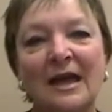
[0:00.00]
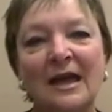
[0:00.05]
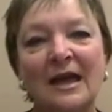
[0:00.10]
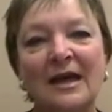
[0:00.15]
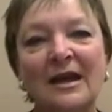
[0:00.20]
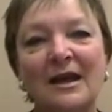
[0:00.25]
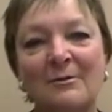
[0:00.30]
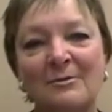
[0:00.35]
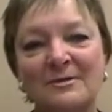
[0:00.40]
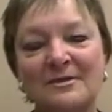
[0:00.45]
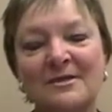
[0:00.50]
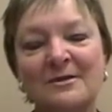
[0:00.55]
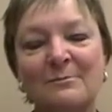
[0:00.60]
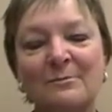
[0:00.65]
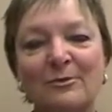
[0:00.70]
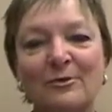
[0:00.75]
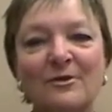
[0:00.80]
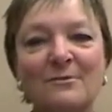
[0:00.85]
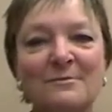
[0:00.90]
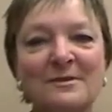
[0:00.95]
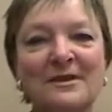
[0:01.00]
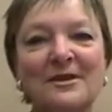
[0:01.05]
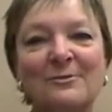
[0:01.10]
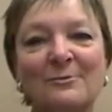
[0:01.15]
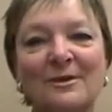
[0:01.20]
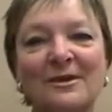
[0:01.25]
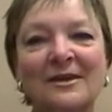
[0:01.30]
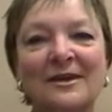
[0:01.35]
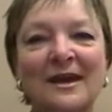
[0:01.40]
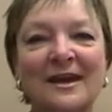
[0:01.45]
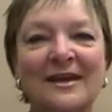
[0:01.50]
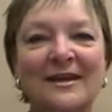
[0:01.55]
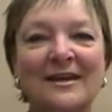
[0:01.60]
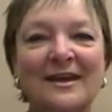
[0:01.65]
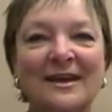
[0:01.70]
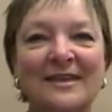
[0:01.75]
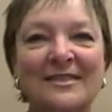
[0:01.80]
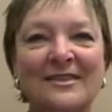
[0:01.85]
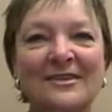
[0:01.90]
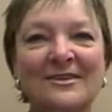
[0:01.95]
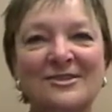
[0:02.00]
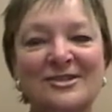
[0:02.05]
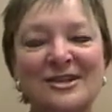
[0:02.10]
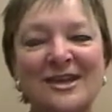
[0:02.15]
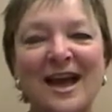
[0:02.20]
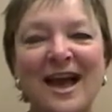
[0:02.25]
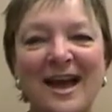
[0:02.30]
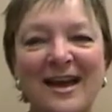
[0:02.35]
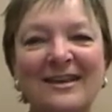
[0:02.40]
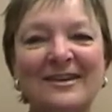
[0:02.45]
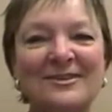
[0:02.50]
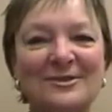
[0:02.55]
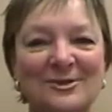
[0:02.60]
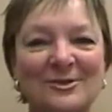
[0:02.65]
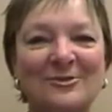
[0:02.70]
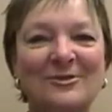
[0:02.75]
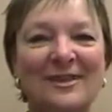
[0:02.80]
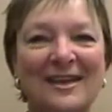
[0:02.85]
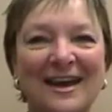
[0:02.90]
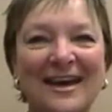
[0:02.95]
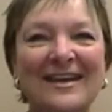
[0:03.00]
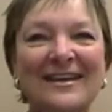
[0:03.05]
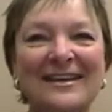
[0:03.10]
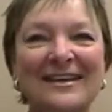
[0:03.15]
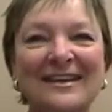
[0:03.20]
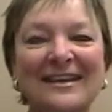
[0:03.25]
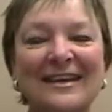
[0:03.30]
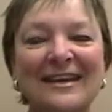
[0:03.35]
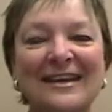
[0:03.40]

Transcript: And I was at a board meeting one night, and I thought, gee, I can do that.